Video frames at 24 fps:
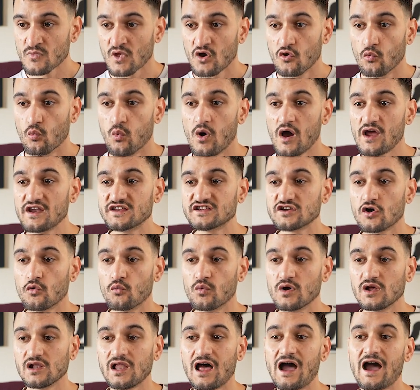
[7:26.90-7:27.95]
What
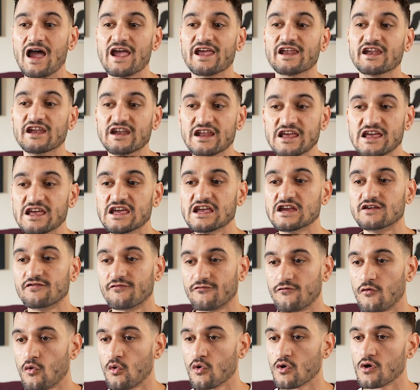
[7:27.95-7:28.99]
will I need
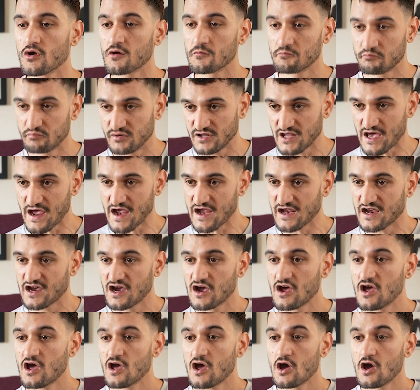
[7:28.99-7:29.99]
for blank?